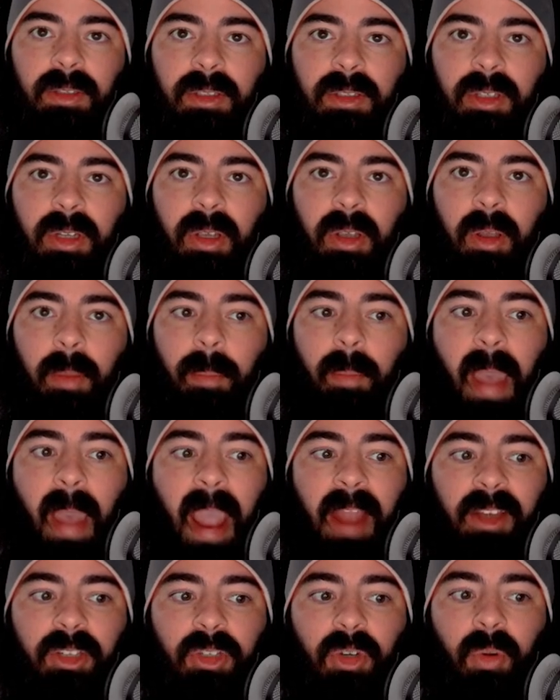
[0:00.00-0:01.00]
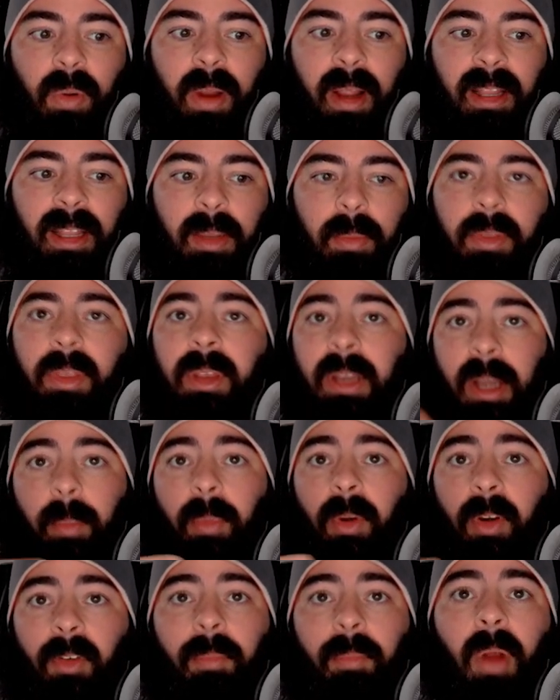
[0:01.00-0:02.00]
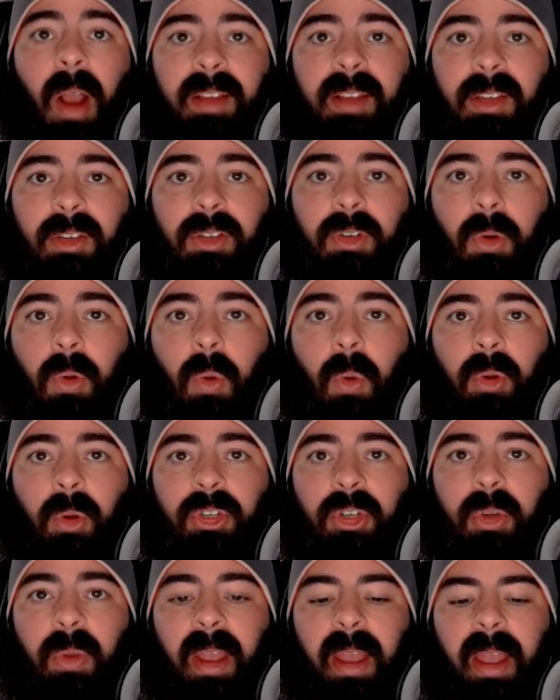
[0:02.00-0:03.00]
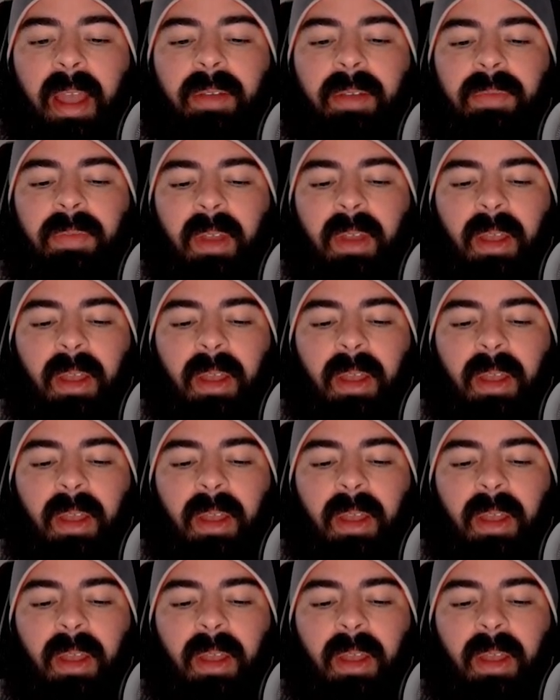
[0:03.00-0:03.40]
to match directly with the number of processor cores you have.